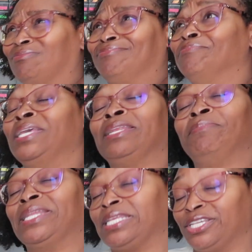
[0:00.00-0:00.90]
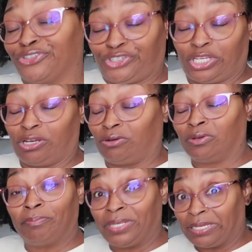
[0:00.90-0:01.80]
many years ago,
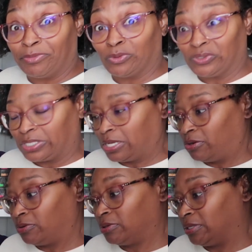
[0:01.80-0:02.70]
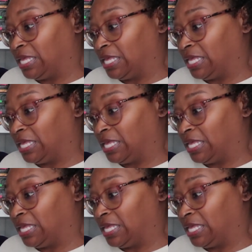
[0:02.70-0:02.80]
many moons ago,